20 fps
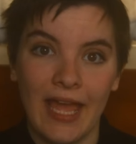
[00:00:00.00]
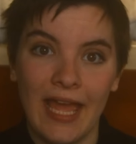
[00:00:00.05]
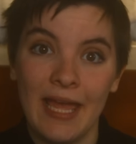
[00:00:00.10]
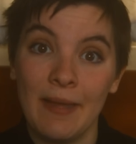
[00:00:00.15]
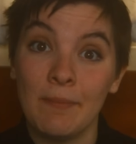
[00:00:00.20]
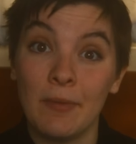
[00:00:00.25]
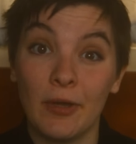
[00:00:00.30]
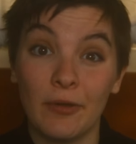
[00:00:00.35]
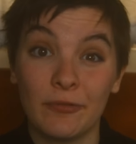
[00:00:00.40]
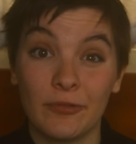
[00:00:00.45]

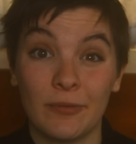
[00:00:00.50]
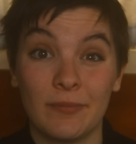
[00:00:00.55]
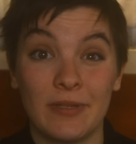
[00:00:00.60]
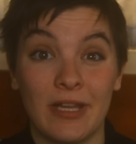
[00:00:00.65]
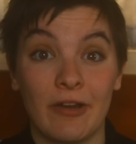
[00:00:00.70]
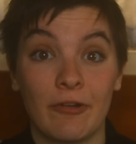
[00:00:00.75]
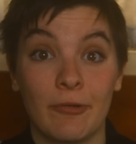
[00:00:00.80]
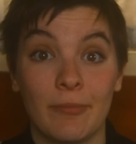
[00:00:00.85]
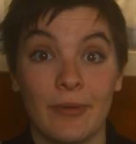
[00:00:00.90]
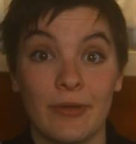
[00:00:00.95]
Emma from
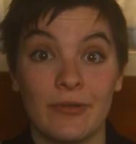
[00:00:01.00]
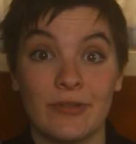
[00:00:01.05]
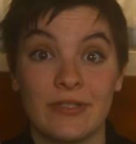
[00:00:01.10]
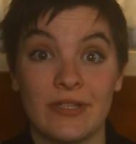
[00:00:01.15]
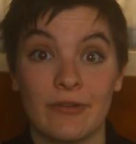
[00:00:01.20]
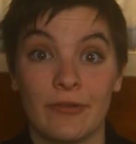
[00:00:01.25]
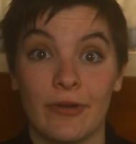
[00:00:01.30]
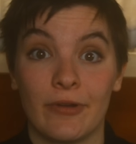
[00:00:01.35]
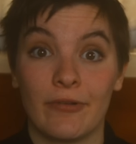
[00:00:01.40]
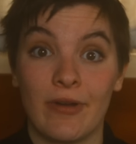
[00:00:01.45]
Narrowboat
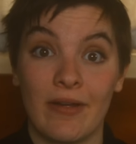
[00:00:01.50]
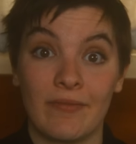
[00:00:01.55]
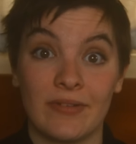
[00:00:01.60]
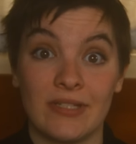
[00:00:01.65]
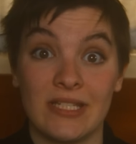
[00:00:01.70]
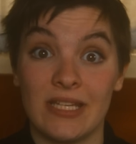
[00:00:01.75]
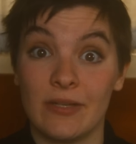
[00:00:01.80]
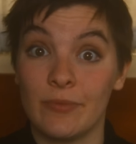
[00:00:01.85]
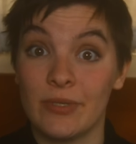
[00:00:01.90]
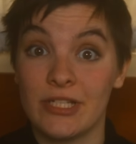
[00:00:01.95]
Zero
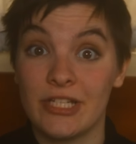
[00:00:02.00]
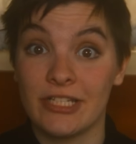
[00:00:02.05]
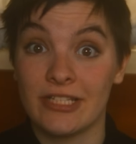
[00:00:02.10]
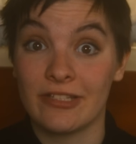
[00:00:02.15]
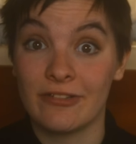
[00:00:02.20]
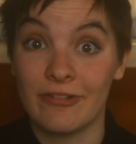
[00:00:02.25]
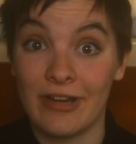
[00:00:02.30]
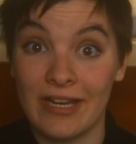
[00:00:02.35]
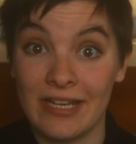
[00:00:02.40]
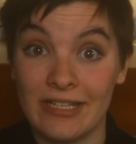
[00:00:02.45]
Gravity, which
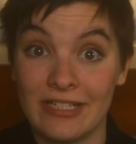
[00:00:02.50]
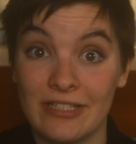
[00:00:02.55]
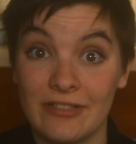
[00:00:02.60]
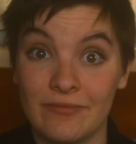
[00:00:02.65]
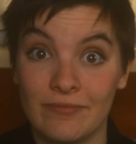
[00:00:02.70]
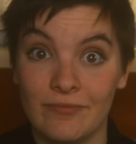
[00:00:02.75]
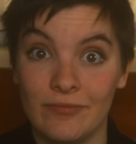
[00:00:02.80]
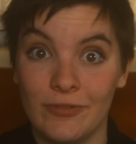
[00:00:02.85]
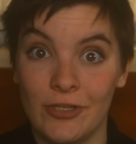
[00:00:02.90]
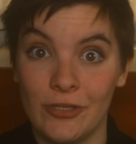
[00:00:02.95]
is a great
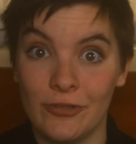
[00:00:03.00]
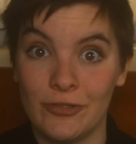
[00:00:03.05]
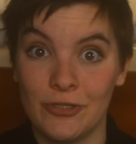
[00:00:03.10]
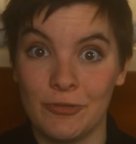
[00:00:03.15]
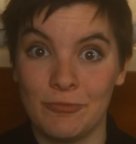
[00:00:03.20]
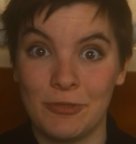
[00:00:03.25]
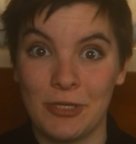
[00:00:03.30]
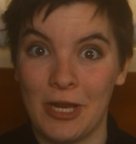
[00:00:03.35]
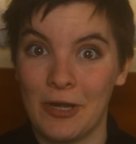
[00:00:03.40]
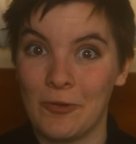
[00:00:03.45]

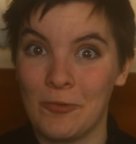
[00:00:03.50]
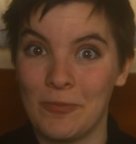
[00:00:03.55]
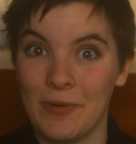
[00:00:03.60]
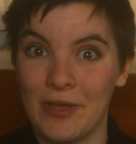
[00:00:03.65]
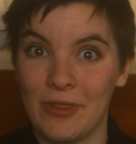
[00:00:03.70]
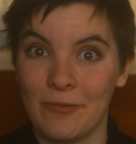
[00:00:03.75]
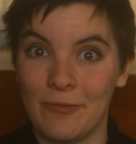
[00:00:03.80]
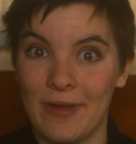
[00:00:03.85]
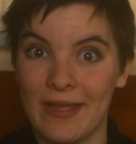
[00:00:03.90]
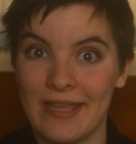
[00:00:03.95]
YouTube channel,
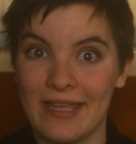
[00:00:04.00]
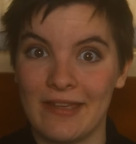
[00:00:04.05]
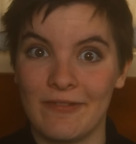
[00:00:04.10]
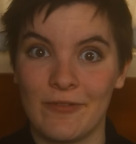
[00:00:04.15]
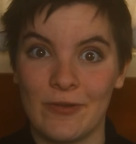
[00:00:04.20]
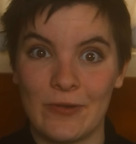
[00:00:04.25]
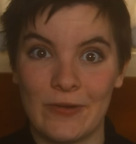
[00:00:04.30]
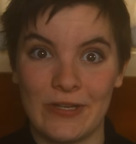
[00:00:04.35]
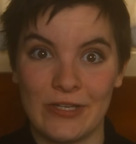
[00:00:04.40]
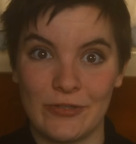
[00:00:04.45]
by the way,
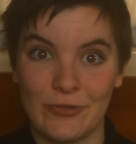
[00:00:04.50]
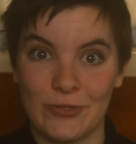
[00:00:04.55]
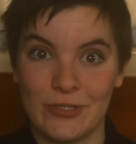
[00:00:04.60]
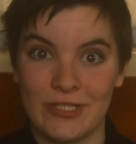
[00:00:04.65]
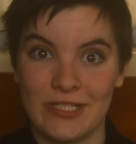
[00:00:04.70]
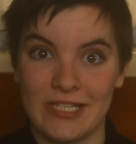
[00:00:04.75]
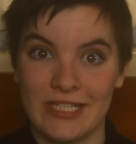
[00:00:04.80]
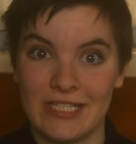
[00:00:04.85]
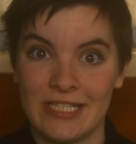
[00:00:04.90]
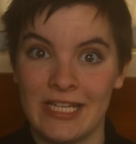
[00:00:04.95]
if you're
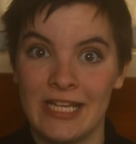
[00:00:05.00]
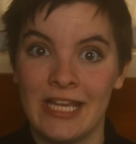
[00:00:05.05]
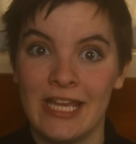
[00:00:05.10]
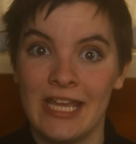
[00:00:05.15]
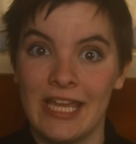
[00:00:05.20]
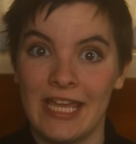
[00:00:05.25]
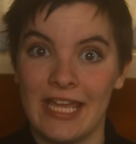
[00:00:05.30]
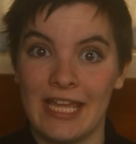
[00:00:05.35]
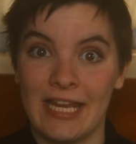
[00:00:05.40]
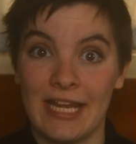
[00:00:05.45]
interested
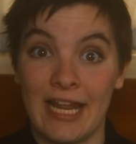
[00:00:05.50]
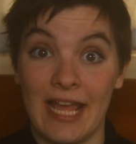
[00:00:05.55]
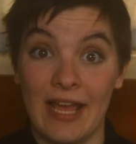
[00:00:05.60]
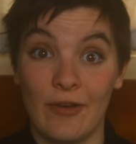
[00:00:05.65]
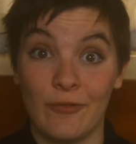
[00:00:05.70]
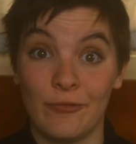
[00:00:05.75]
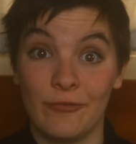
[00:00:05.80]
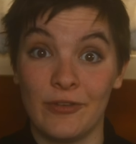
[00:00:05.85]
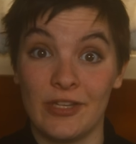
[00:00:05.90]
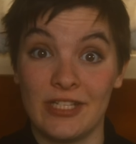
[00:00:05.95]
in
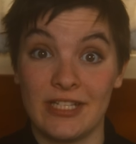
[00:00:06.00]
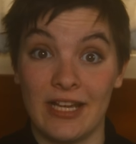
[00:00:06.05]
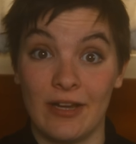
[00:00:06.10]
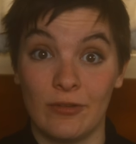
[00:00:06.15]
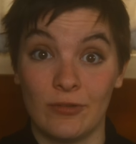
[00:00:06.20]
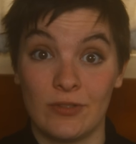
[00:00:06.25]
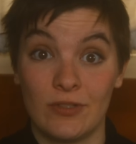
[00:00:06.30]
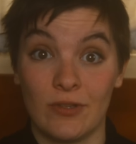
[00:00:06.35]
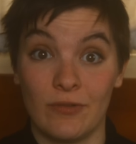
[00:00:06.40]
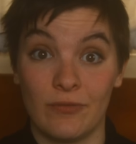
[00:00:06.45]
how fit
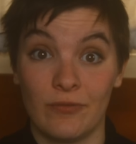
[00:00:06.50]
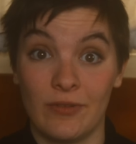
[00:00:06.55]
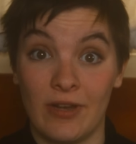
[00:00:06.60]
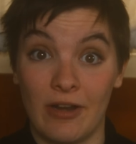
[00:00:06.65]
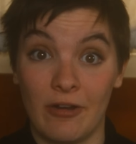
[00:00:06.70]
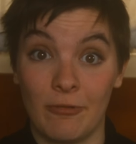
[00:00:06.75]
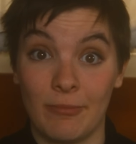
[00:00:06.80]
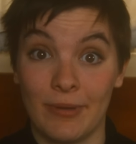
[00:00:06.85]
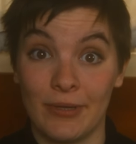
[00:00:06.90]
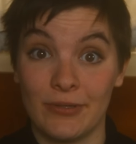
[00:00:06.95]
outs of
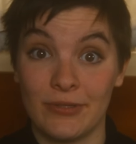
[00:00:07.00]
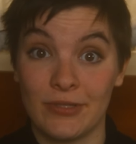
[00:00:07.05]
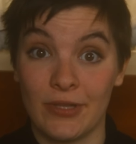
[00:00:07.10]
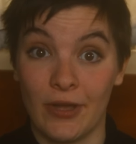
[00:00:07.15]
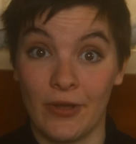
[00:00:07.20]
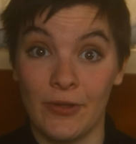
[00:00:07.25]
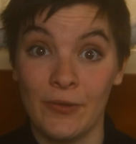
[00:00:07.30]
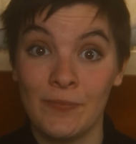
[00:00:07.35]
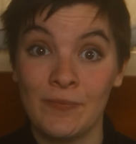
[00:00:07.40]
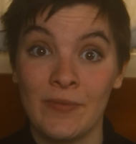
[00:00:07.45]
narrowboats
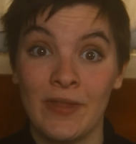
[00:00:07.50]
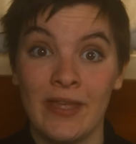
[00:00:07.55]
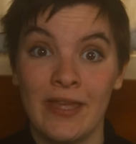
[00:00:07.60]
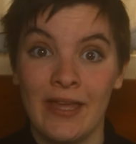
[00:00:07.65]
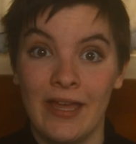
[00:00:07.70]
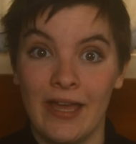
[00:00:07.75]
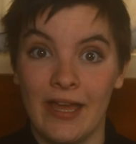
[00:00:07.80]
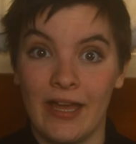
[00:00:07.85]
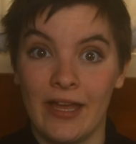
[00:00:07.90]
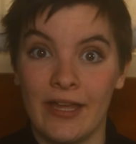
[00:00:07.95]
go.
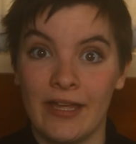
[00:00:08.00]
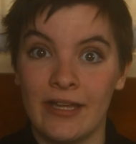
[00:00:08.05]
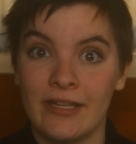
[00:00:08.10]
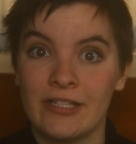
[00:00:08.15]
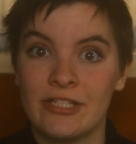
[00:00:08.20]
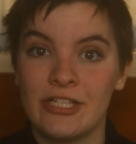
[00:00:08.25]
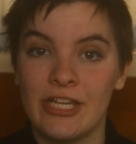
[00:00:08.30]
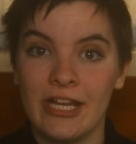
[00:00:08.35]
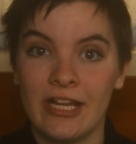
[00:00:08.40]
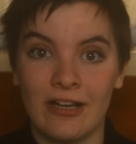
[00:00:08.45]
Uh,
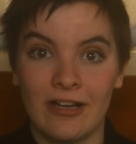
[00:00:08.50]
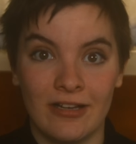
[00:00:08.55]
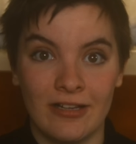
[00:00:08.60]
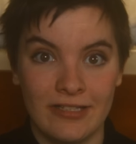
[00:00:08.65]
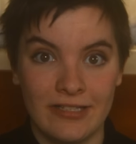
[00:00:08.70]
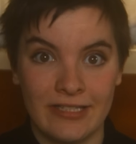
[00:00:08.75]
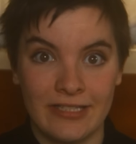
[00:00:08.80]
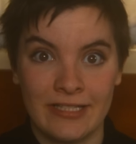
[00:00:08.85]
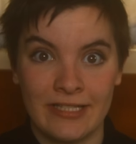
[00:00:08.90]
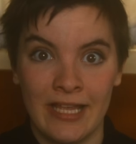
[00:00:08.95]
she
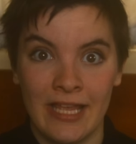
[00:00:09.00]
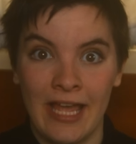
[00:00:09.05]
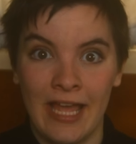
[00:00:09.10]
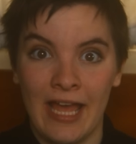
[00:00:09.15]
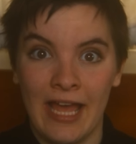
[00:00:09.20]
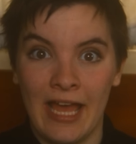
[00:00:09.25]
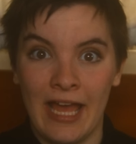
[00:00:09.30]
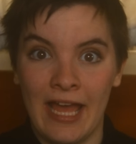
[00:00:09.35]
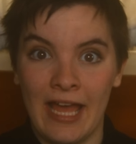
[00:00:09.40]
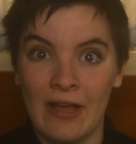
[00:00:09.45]
asks,
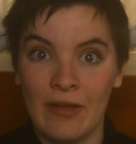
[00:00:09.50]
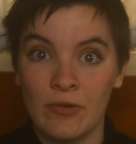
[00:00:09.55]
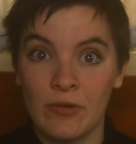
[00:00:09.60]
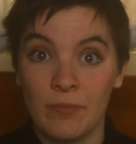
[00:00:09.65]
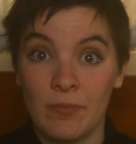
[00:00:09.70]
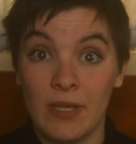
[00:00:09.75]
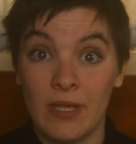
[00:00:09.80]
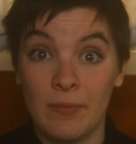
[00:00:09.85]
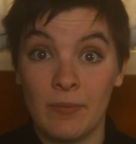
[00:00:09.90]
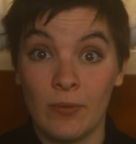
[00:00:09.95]
how
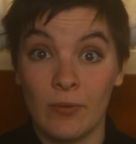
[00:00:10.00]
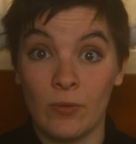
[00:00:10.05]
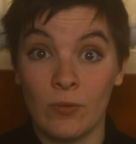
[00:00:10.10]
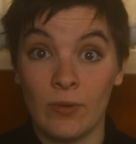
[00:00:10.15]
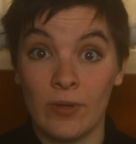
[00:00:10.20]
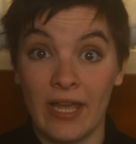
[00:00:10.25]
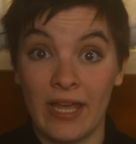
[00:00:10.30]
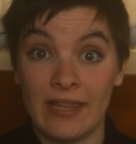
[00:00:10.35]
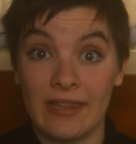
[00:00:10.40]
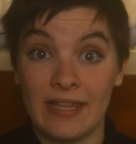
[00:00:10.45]
do
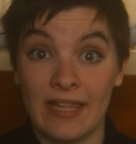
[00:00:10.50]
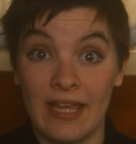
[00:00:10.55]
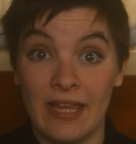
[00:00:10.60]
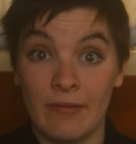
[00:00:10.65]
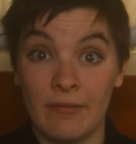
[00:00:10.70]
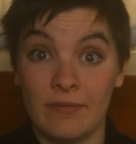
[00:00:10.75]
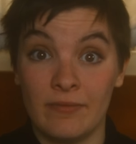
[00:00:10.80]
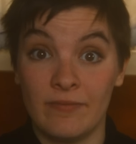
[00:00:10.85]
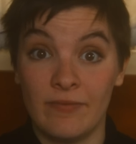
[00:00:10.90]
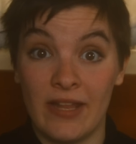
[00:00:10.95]
people get
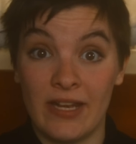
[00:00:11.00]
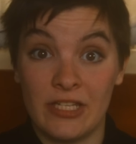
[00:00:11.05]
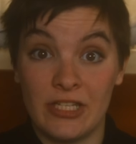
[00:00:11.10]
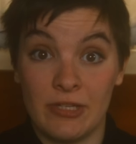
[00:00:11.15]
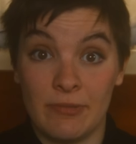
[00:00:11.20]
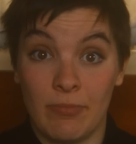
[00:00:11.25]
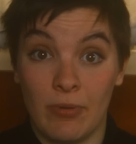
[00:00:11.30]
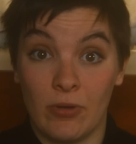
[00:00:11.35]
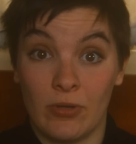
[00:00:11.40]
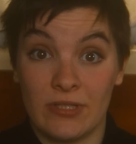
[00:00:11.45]
their
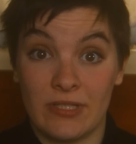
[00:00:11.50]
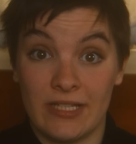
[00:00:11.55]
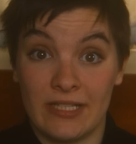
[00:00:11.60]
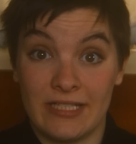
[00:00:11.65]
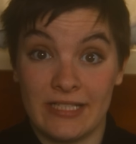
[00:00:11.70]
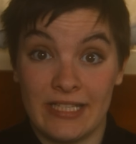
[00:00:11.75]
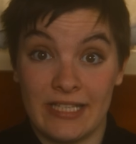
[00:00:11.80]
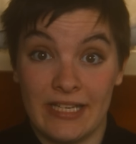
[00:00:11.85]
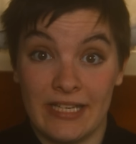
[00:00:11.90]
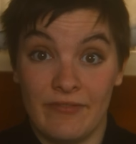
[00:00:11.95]
veggie
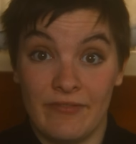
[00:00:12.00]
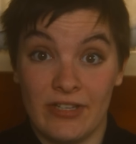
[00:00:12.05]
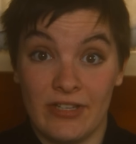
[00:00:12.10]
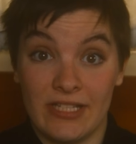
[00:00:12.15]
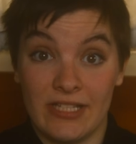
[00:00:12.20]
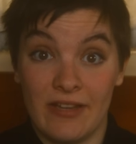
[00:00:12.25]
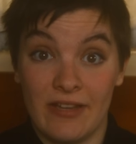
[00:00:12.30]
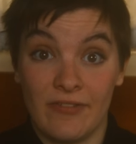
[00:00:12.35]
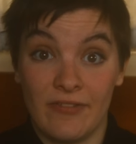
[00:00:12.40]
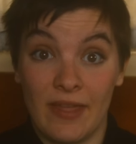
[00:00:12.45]
boxes
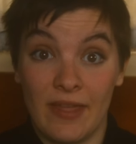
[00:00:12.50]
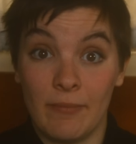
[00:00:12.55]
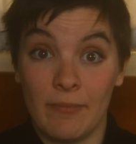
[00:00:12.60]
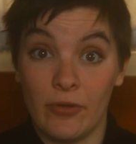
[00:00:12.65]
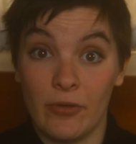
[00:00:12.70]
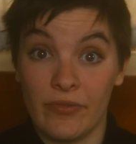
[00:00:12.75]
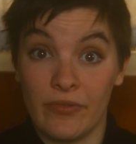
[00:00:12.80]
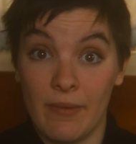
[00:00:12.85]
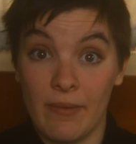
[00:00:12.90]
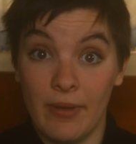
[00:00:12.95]
delivered if they
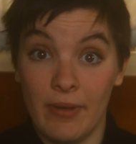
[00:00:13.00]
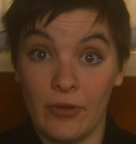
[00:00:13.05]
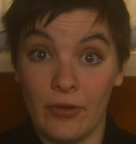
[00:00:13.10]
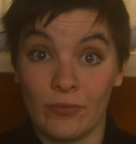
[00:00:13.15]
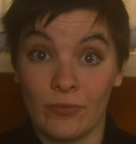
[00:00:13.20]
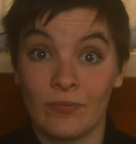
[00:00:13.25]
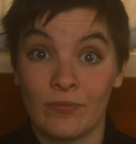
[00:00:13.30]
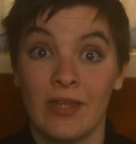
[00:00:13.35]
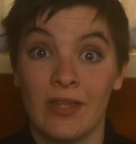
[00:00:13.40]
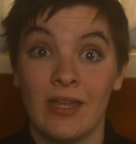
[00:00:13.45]
move their boat?